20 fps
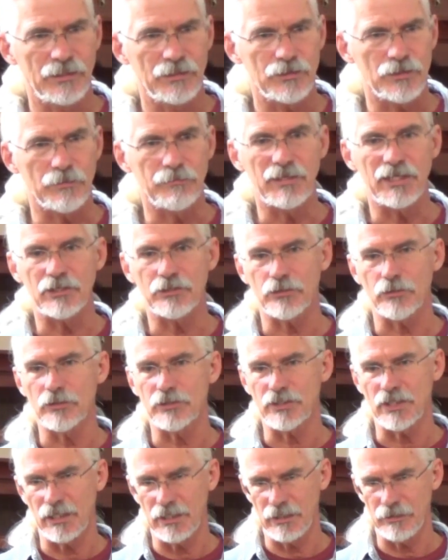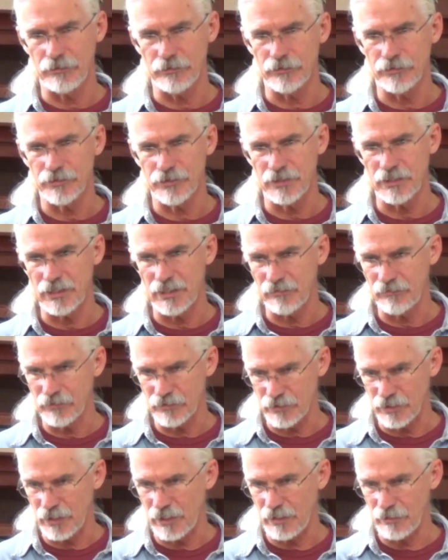to minister it to others, to give
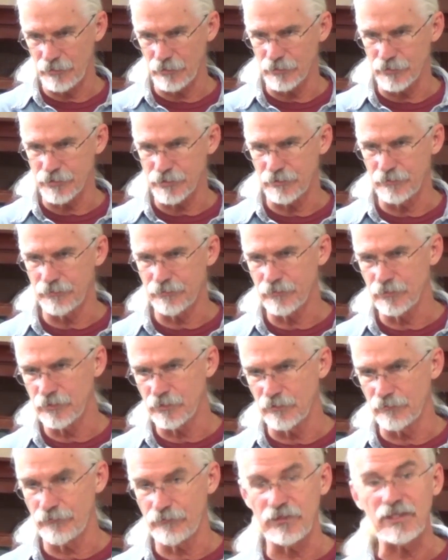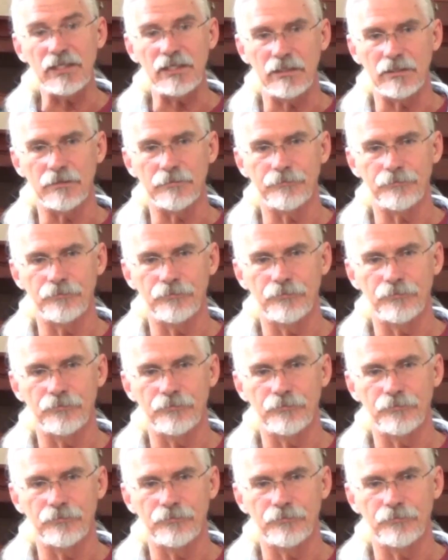it to others, to, to feed